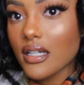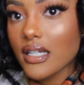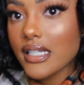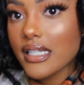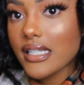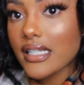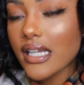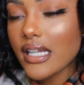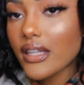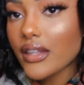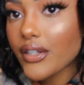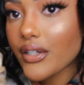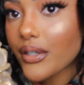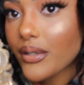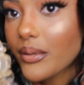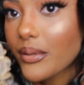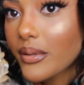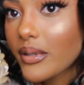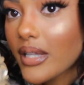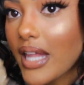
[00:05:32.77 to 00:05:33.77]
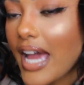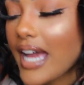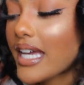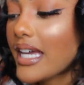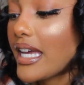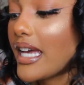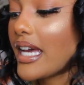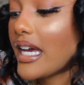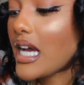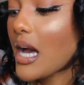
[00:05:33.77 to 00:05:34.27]
see-through.
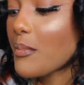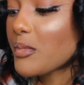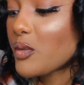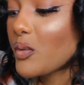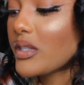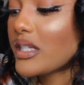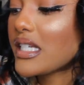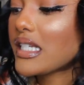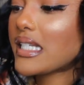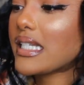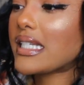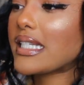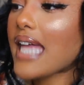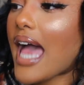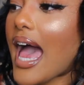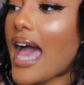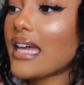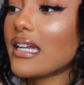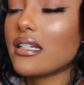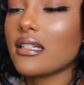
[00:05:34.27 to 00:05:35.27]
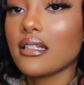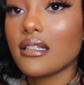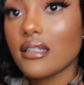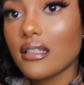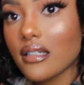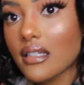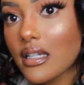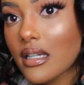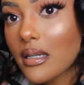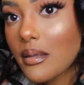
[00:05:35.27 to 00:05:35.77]
Like it comes with this
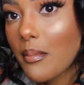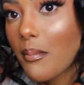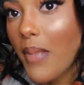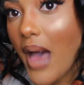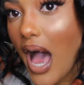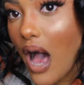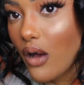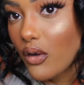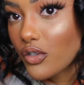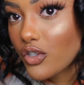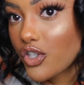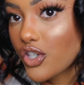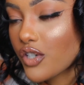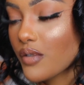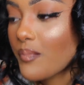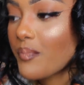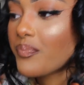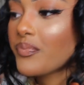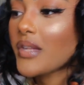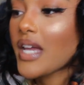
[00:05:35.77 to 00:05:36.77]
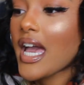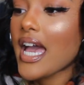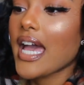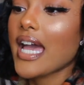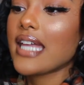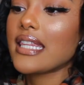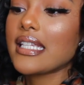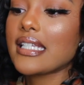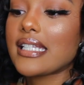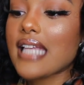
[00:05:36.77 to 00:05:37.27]
satin pouch.
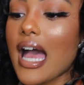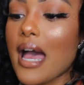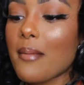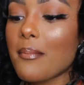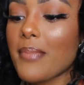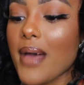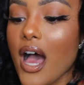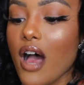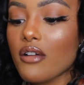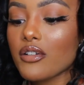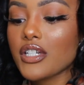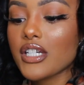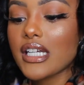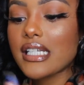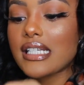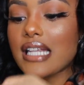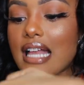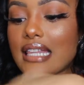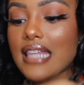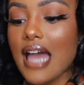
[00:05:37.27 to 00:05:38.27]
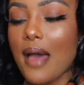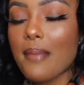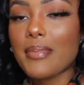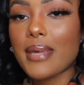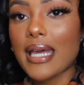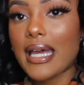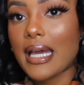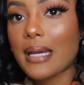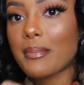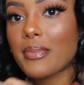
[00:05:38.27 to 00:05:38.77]
And the satin pouch, it's not that
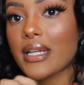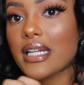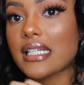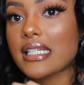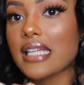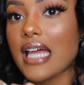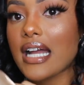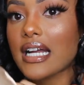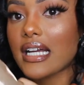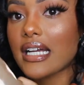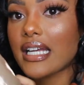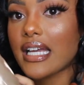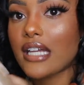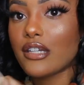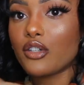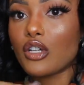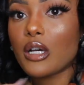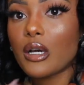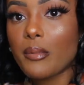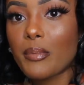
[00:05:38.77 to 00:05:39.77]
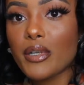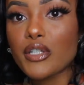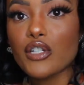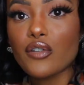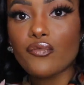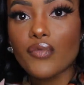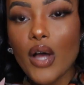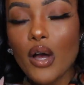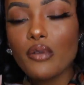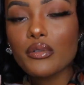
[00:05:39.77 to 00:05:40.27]
big, but it's like, again, you can put
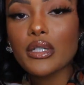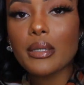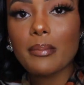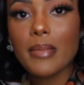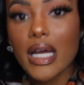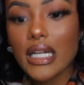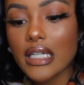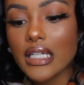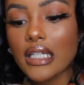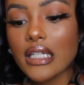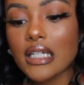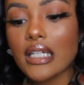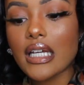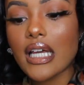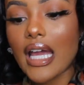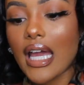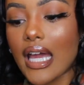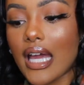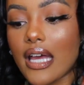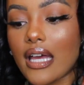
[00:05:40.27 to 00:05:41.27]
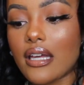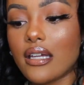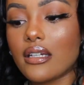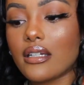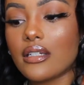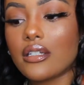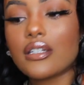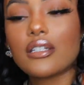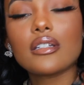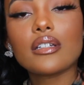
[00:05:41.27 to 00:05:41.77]
your phone, your money,
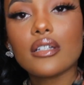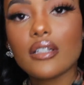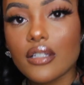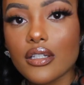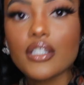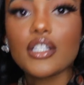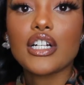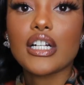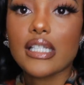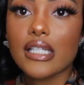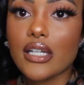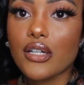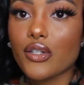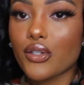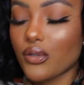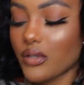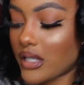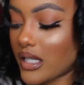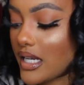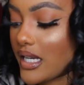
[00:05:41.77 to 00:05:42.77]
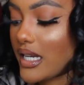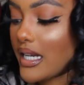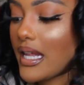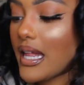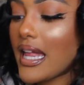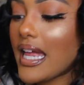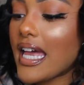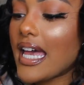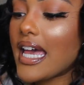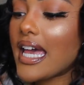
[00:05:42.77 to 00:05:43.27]
and your essentials in it.
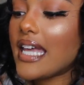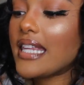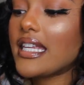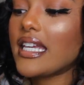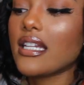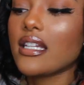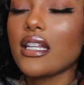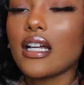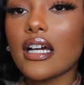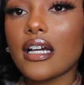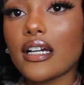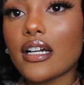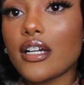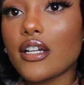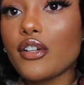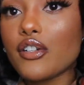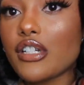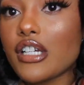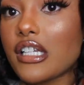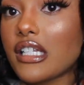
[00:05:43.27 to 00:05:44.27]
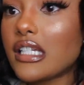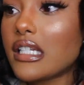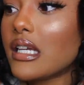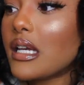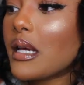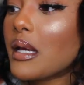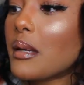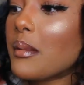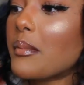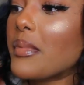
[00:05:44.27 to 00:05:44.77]
And then look, you
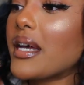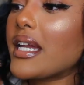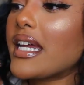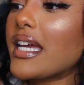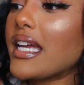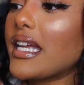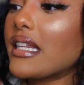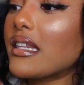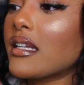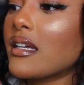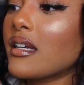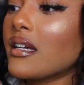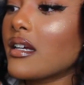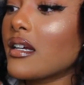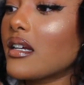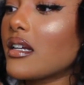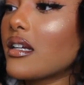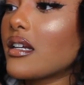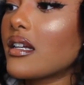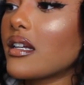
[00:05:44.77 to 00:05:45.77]
just put it in the